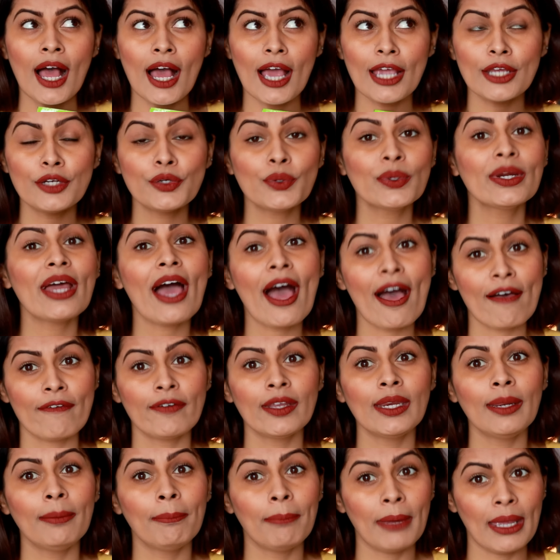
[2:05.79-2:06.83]
i don't have
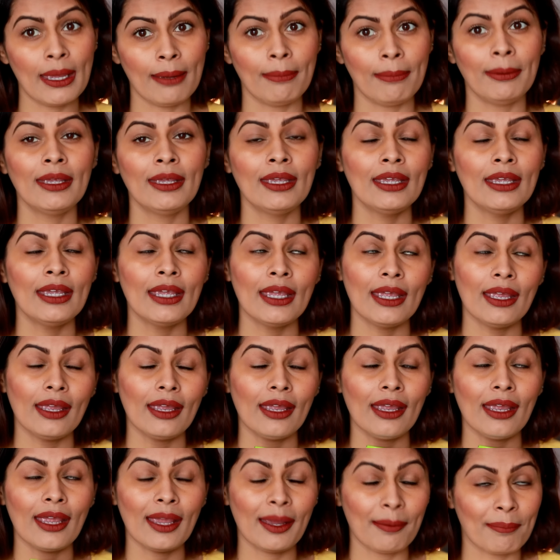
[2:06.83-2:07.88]
any baby
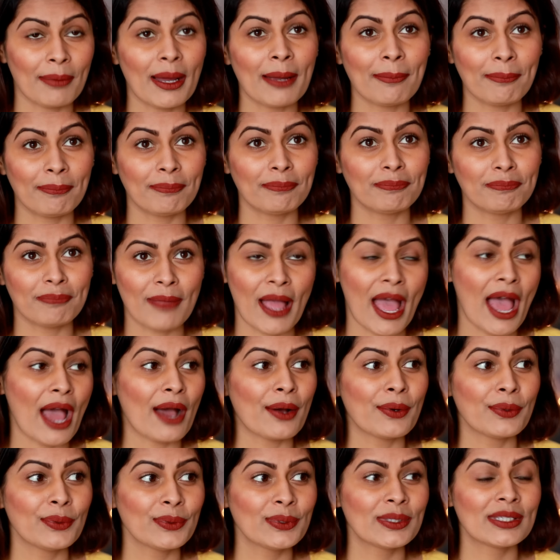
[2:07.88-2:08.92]
in my
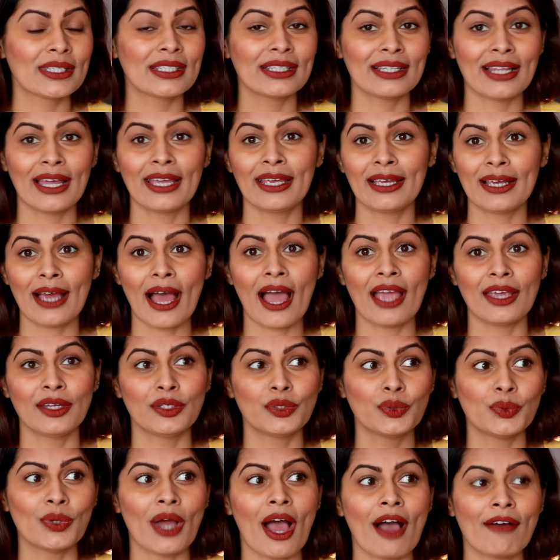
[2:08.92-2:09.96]
house like i
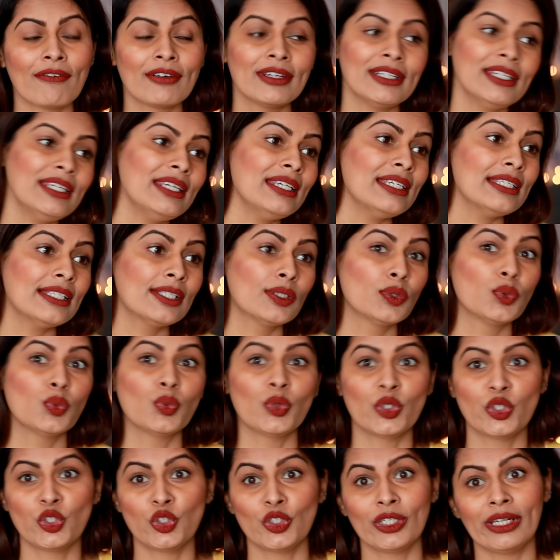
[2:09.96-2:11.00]
do have a niece
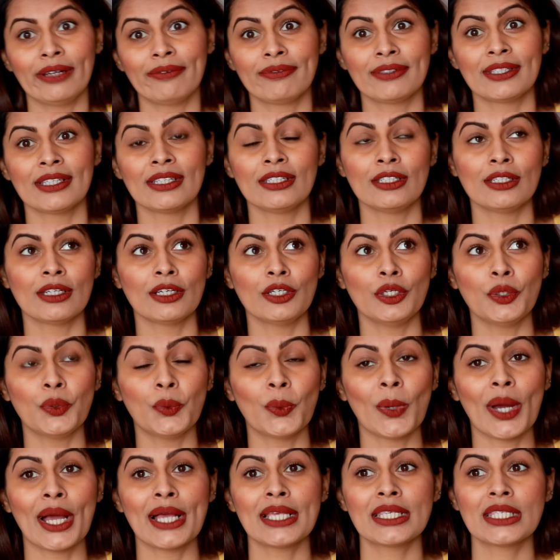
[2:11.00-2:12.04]
which lives in
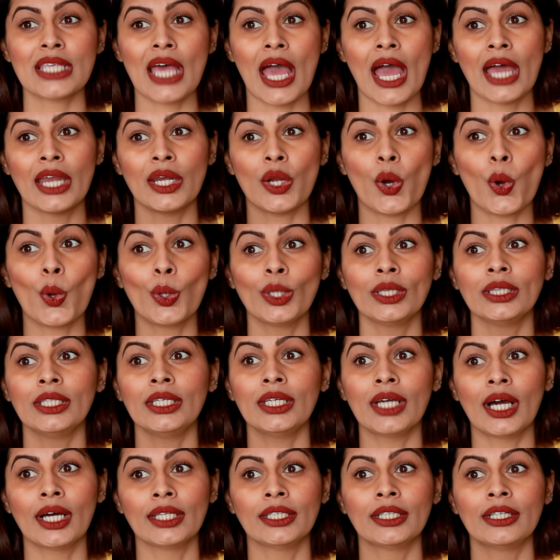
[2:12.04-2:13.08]
us and all
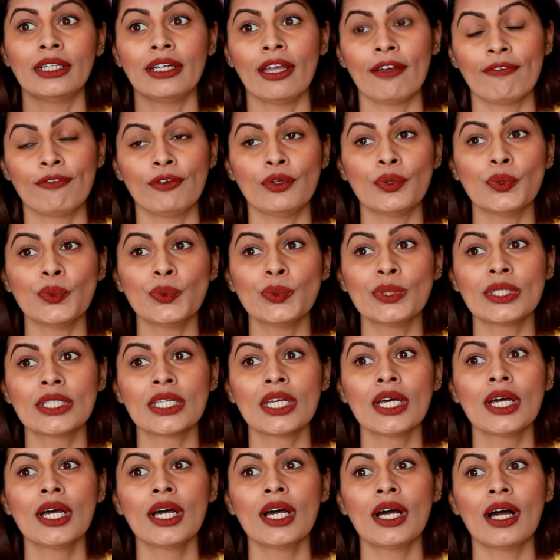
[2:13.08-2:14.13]
the other nephews
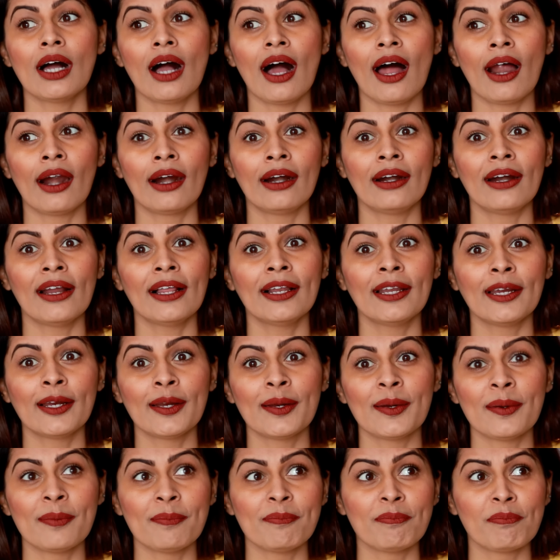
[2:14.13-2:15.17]
are a
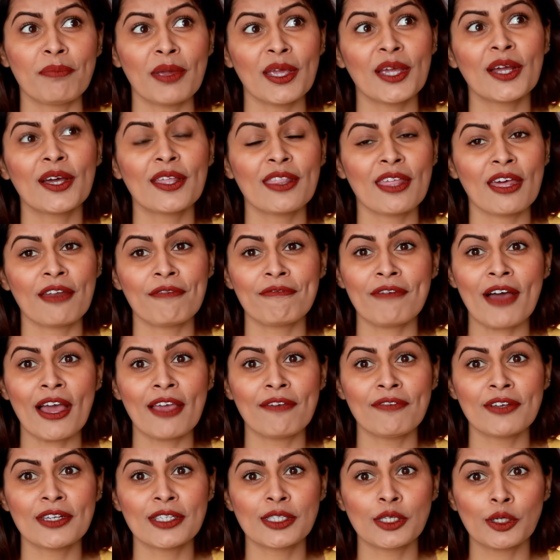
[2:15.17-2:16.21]
little bigger than
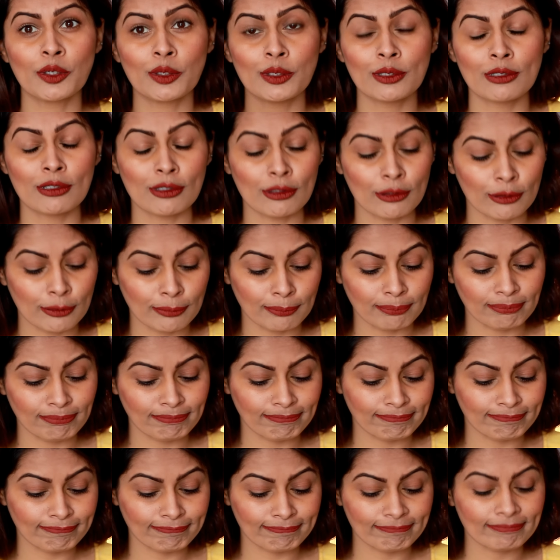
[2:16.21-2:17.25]
five years old so
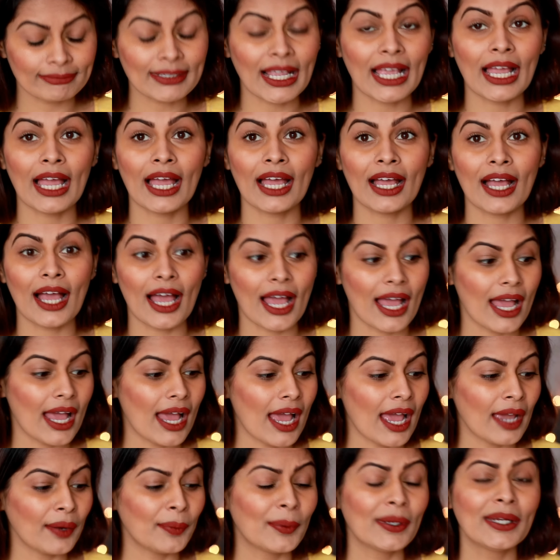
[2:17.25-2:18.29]

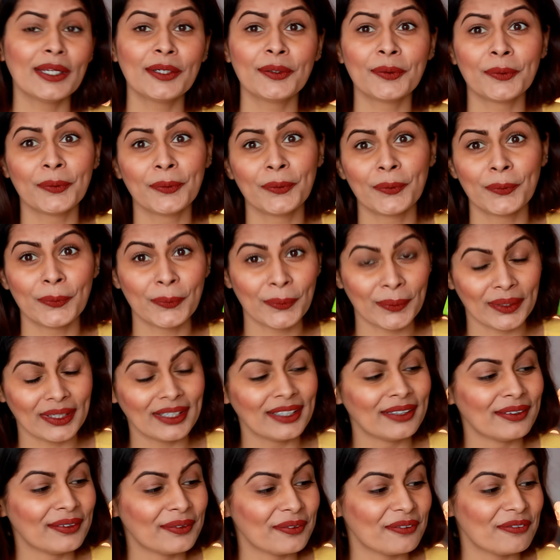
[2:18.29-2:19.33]
i really don't
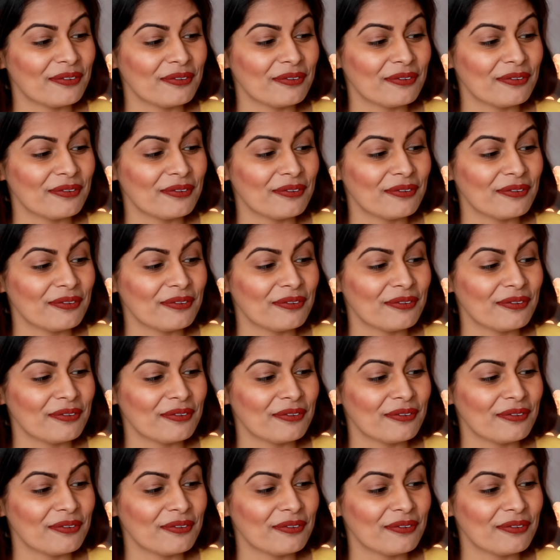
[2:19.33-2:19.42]
know